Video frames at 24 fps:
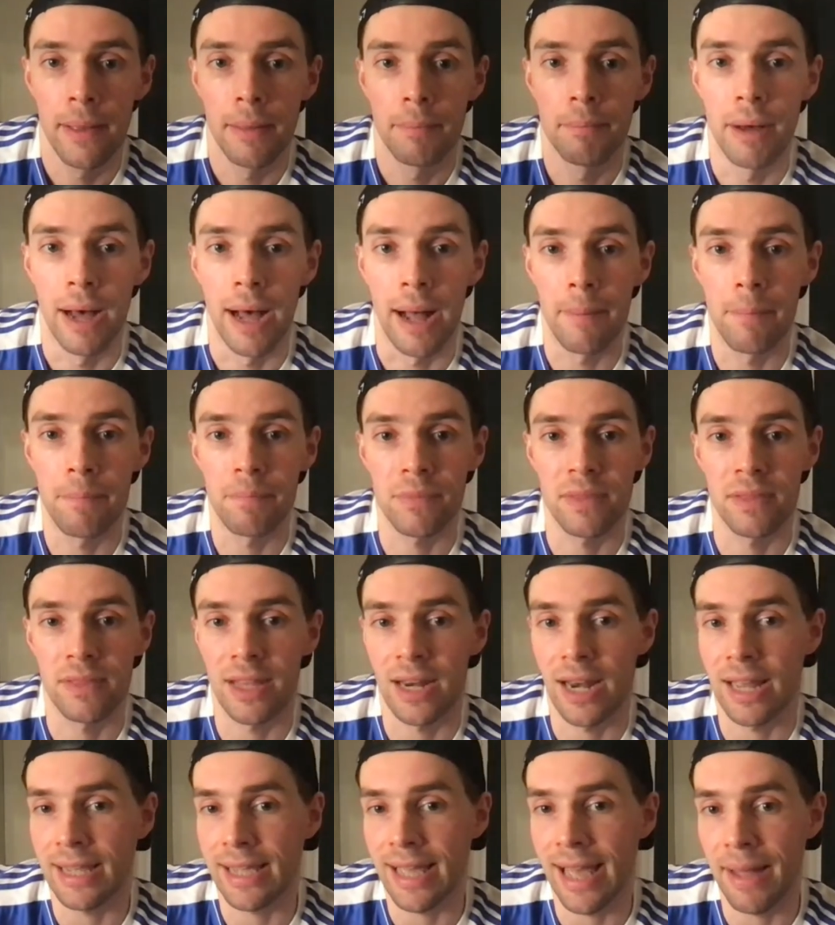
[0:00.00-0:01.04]
But
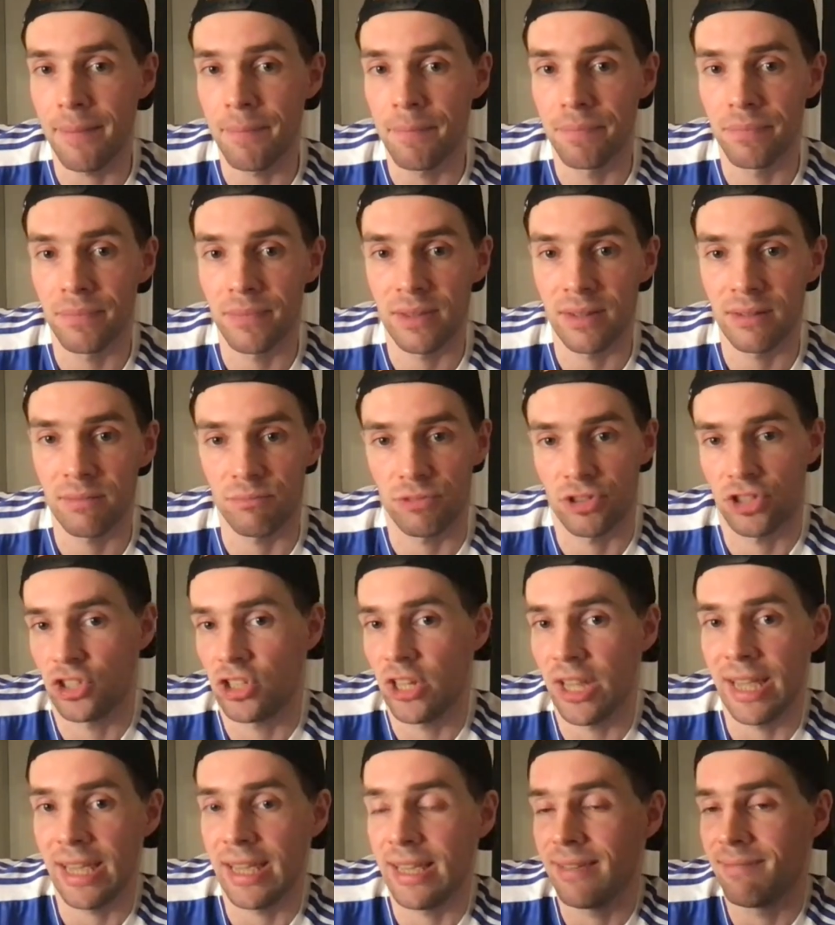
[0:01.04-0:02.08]
then again,
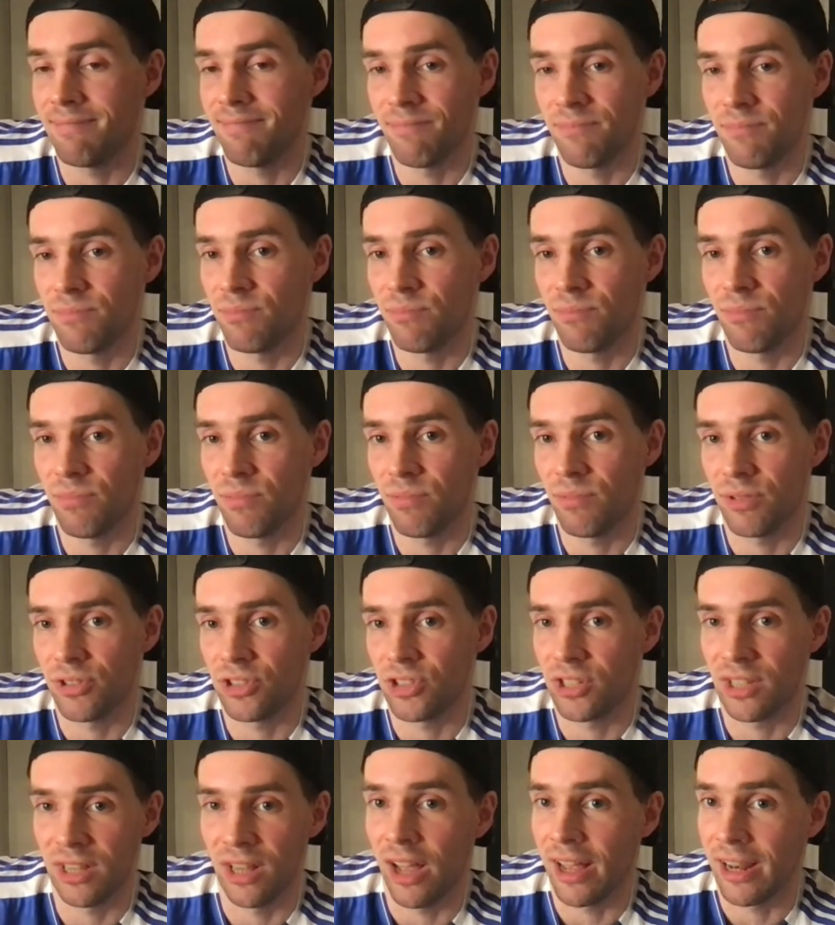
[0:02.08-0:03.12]
City,
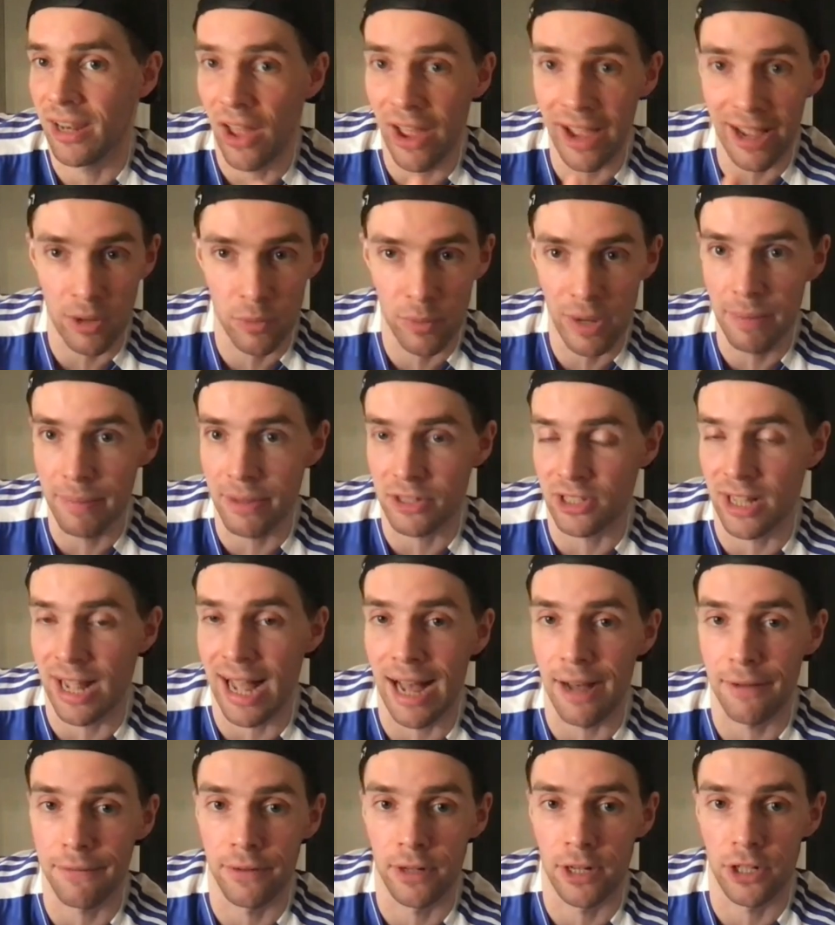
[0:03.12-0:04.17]
like we missed a
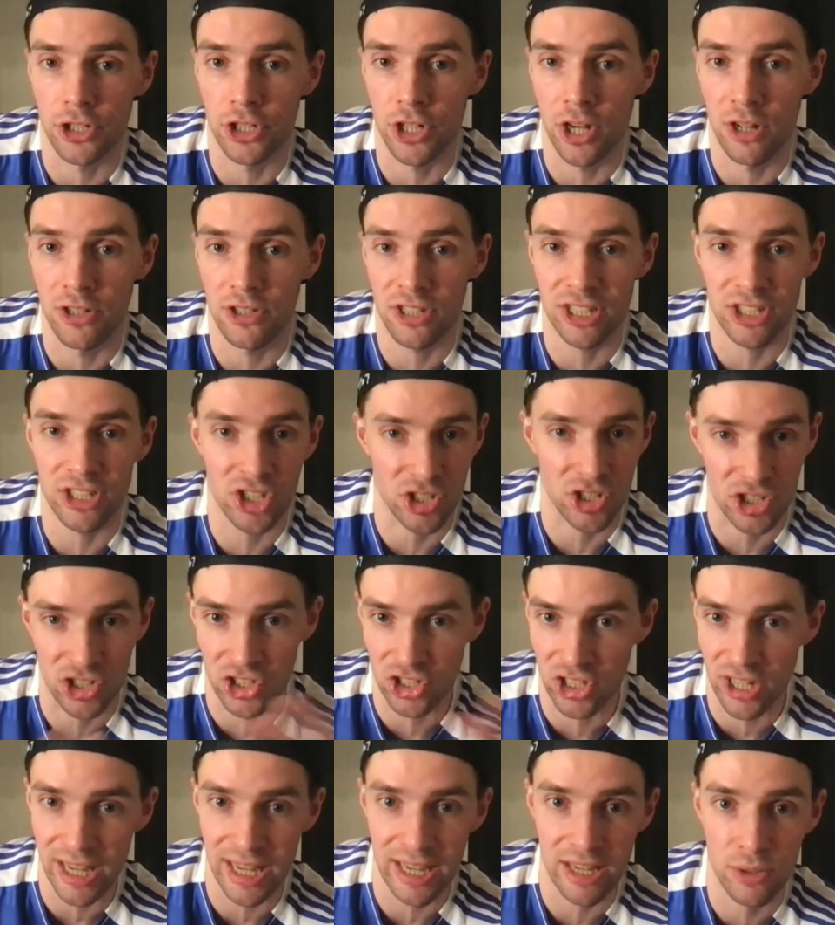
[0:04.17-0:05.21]
hatful of chances,
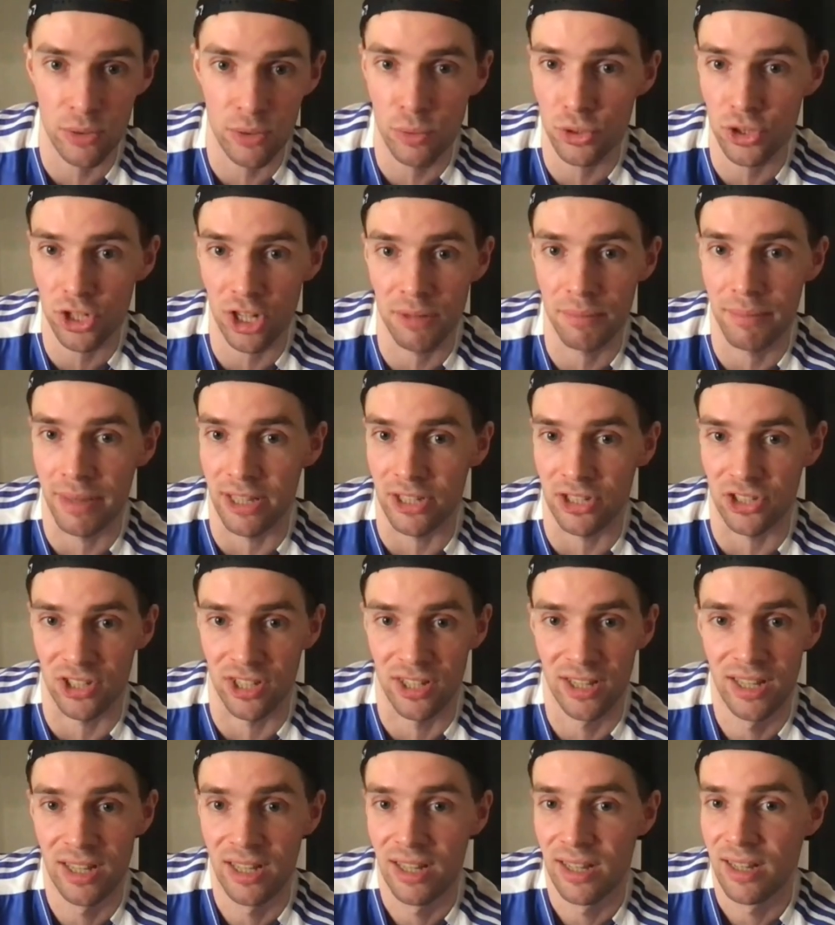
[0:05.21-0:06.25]
City also missed
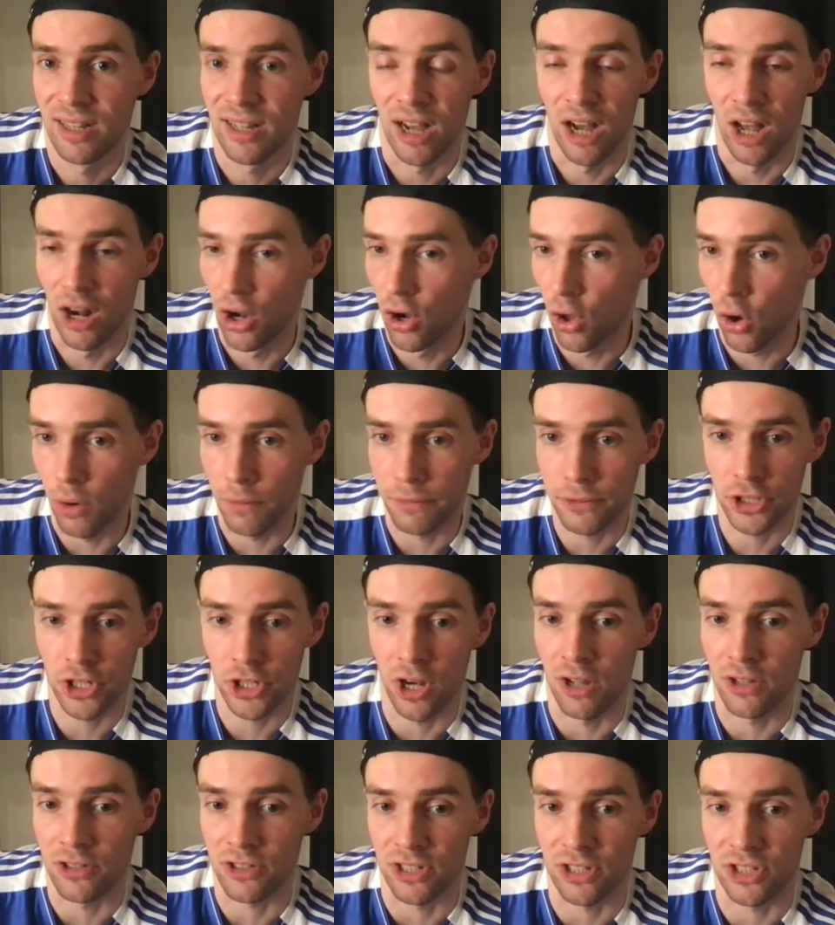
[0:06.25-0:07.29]
a lot of
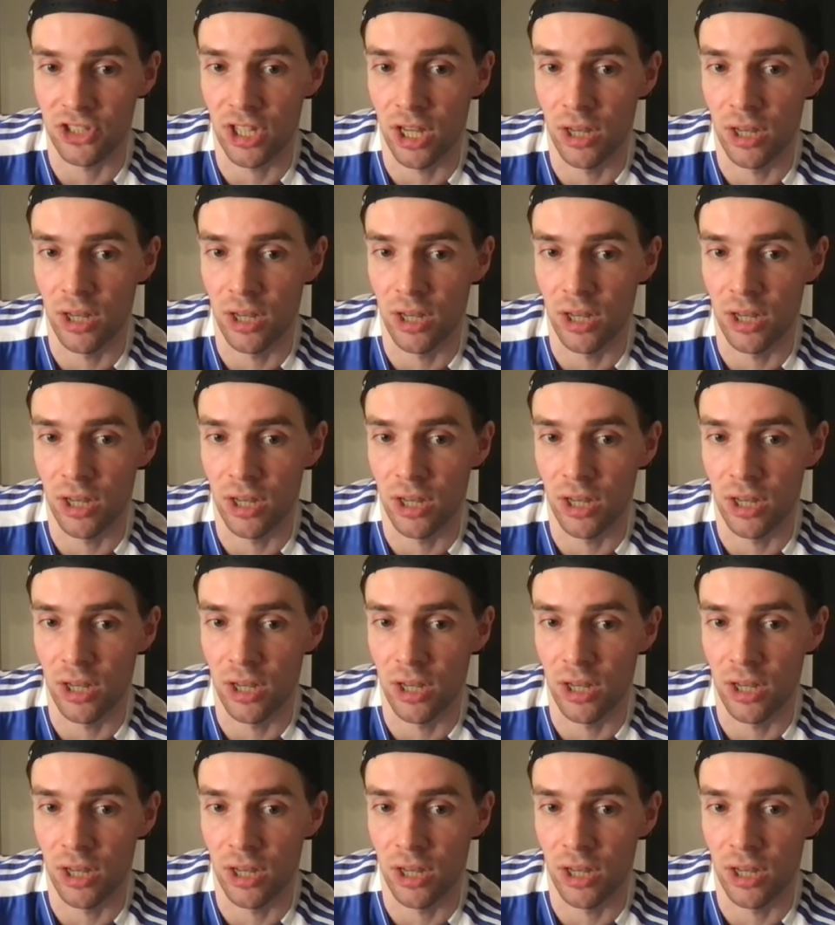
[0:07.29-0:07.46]
chances.